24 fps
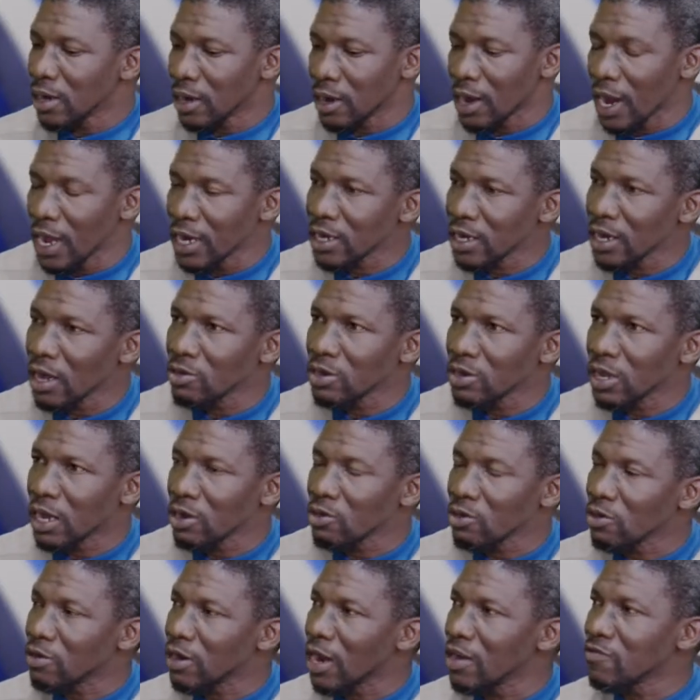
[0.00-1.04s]
Right now, the
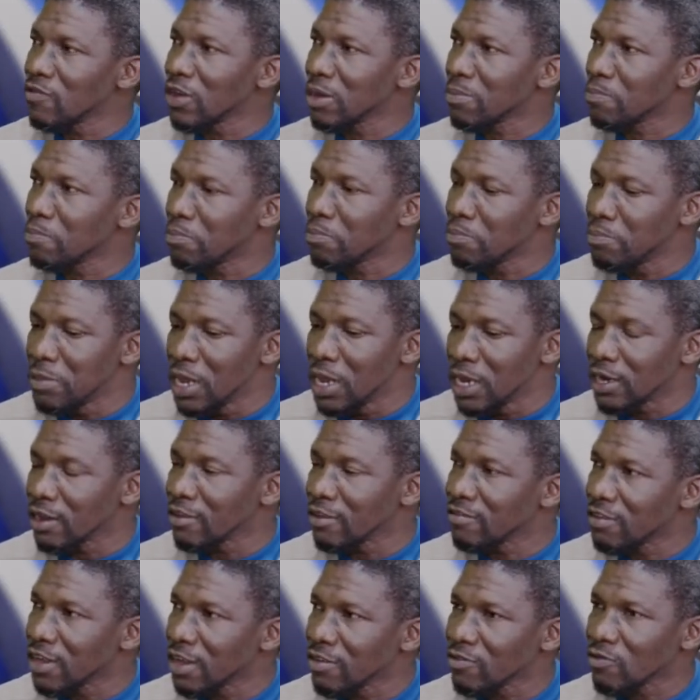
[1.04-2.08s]
cartographic
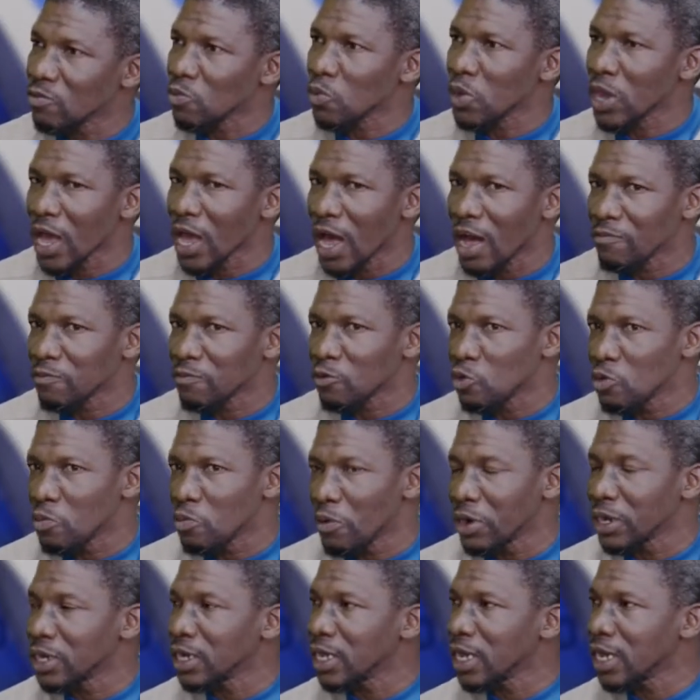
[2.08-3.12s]
data says we have
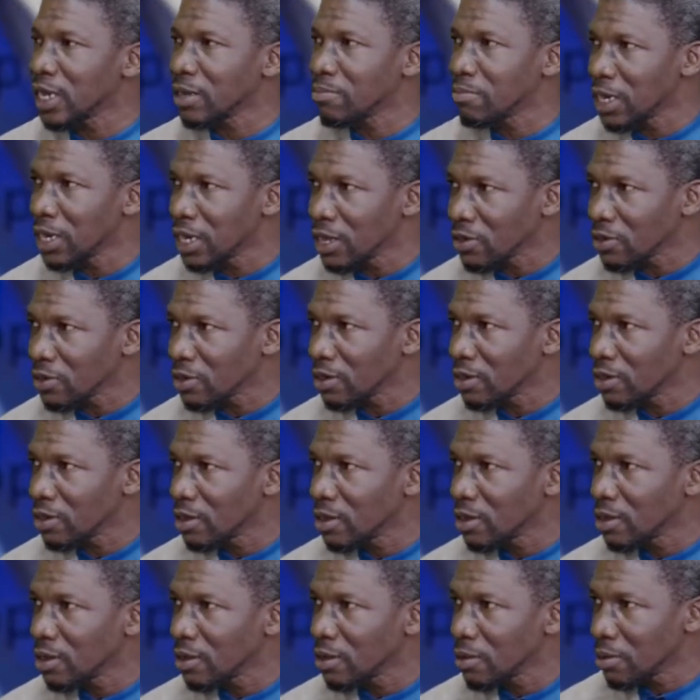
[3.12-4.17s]
2.8 million
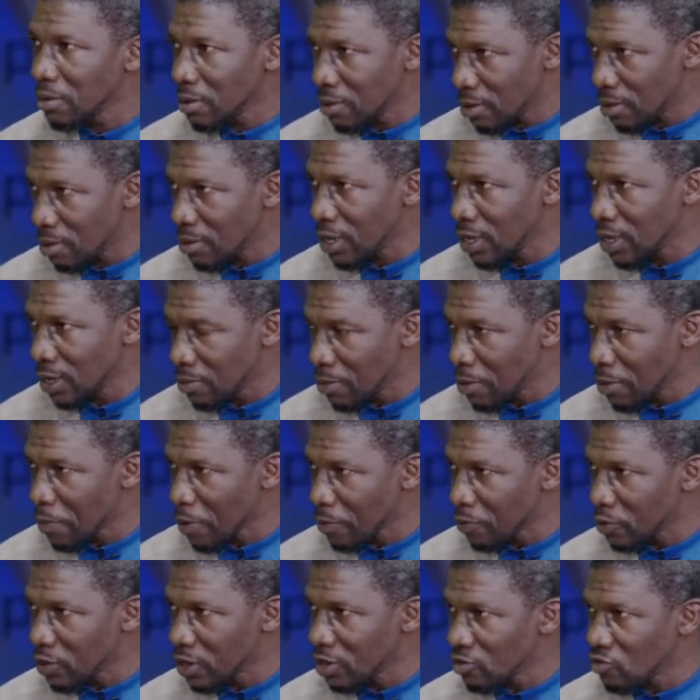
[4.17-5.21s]
in the
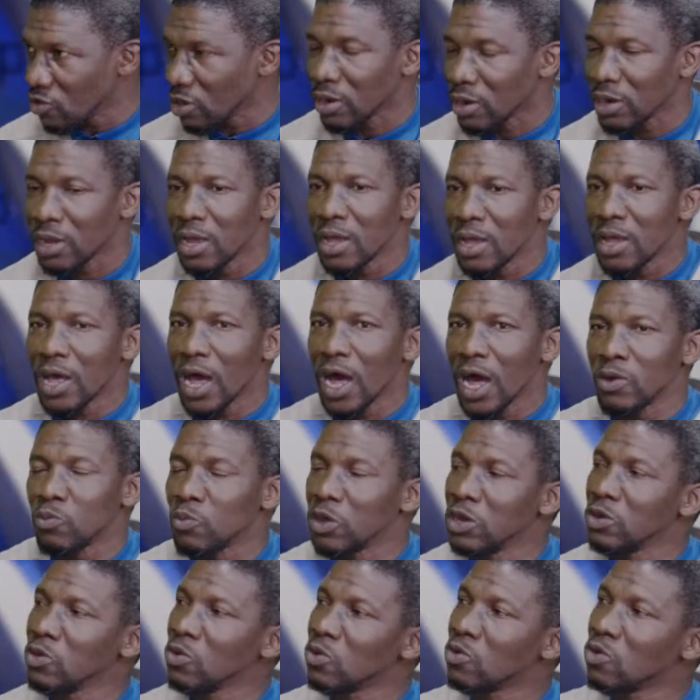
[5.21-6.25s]
population. And
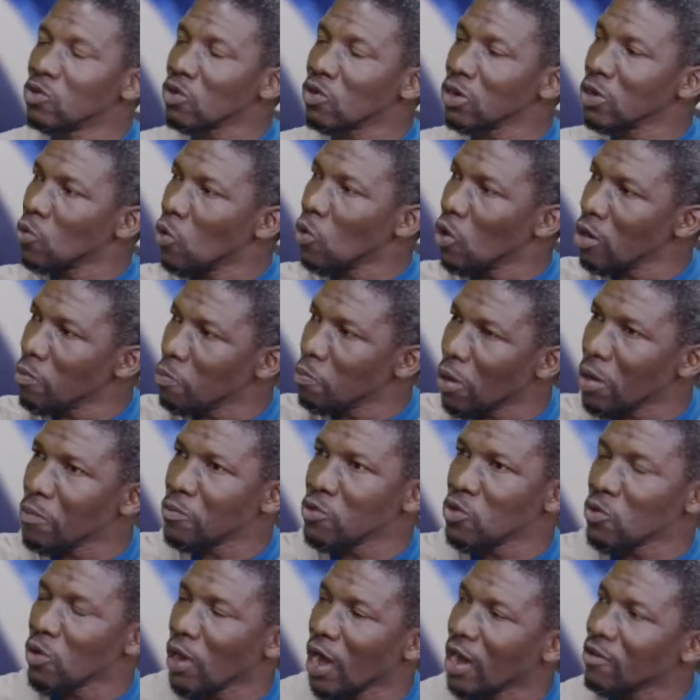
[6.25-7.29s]
when you go to the World Pop,
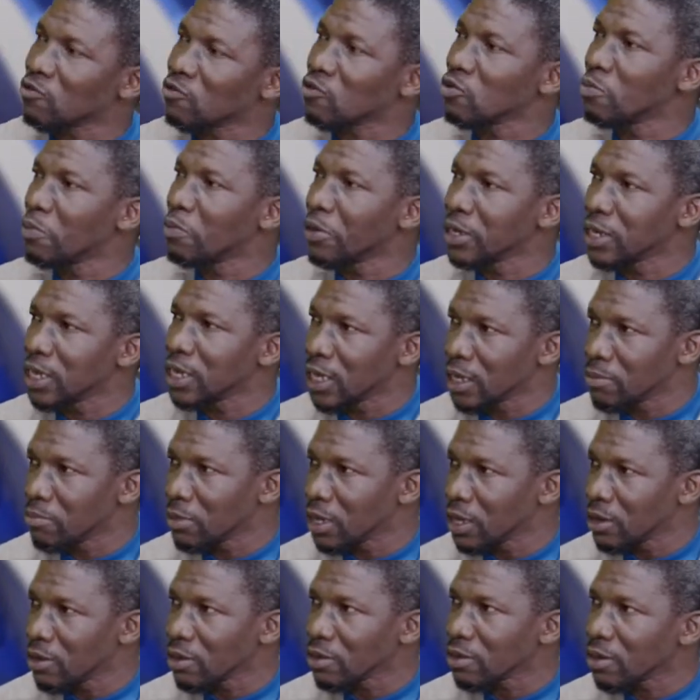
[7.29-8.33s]
you have 2.8
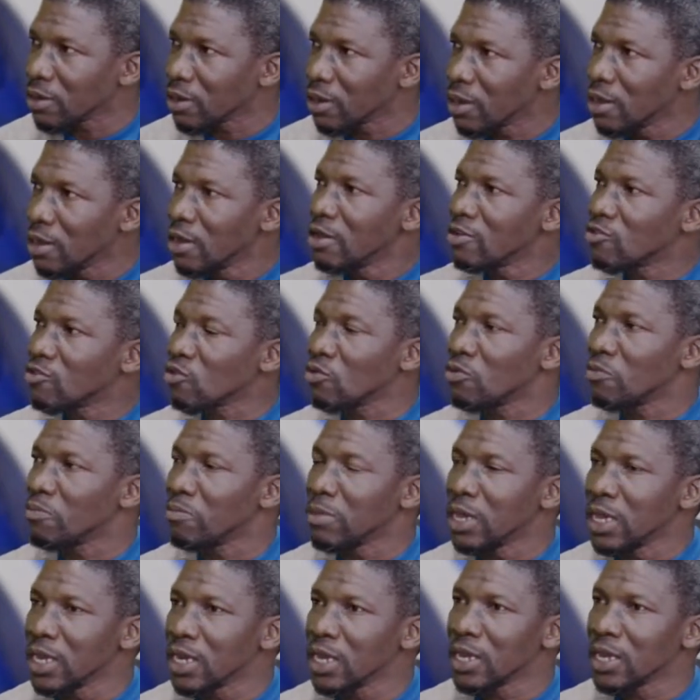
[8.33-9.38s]
million. So
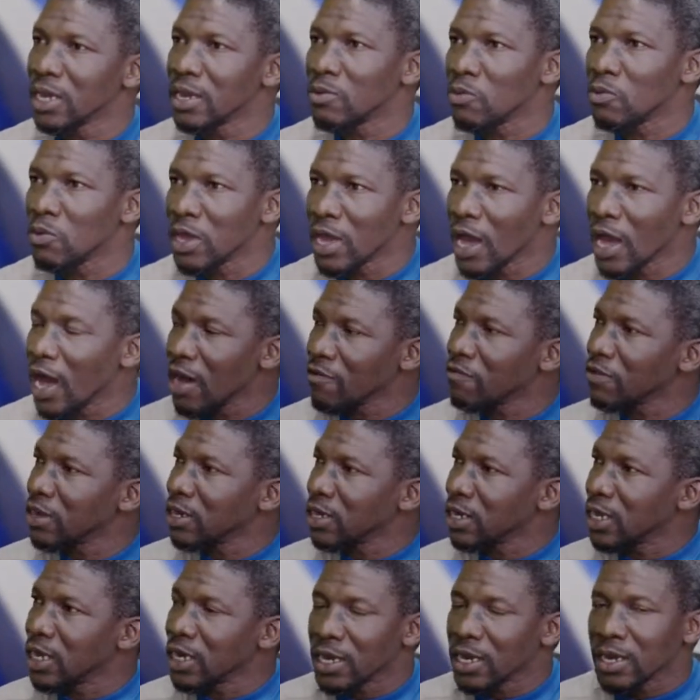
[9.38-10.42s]
meaning we have a
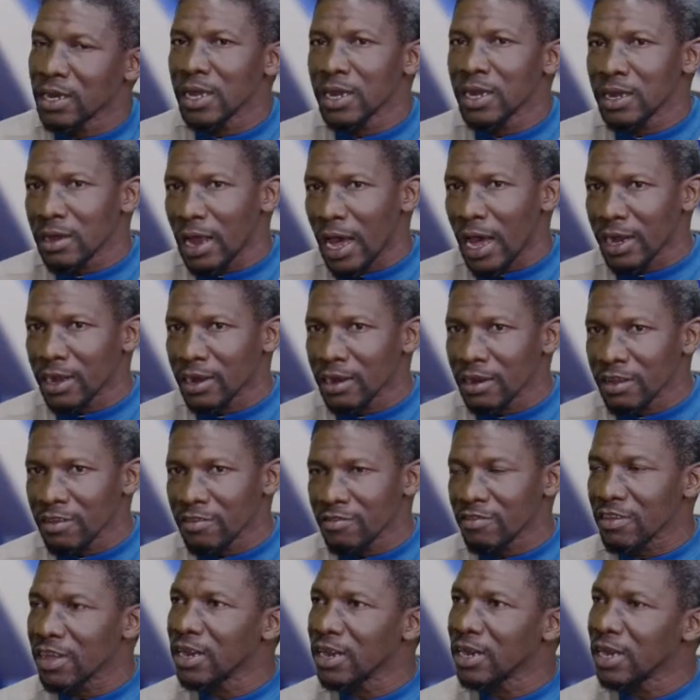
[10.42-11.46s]
data that at
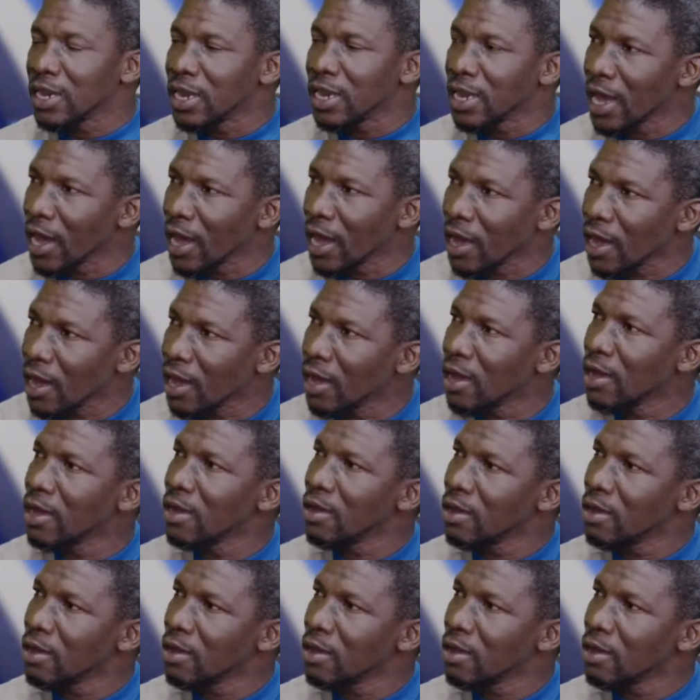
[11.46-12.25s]
least near,